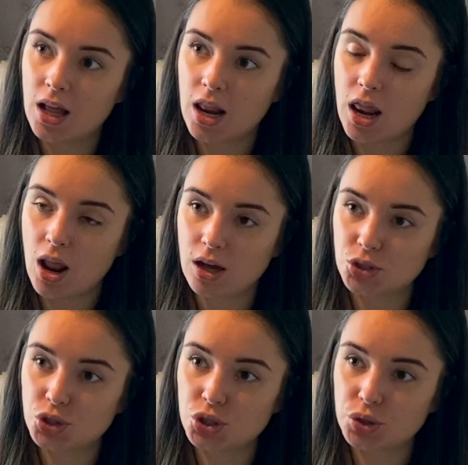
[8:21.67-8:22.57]

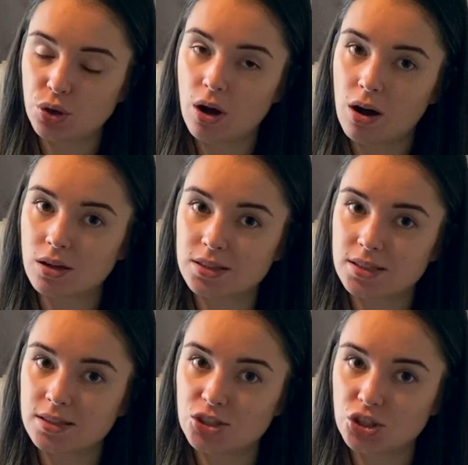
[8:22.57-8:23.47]
not to
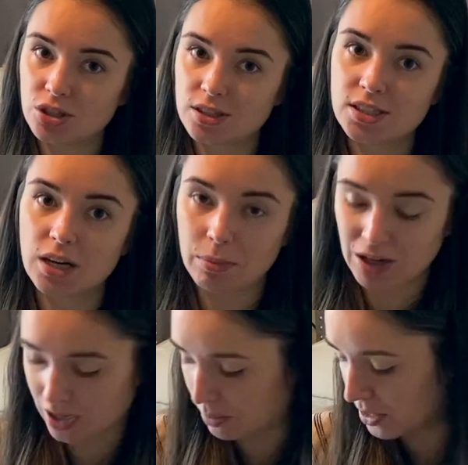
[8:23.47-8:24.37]
cause
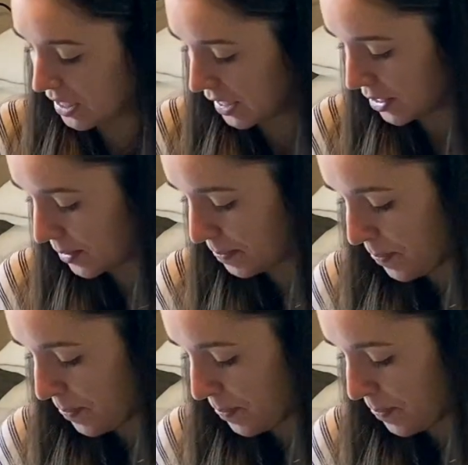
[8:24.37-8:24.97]
stomach upset.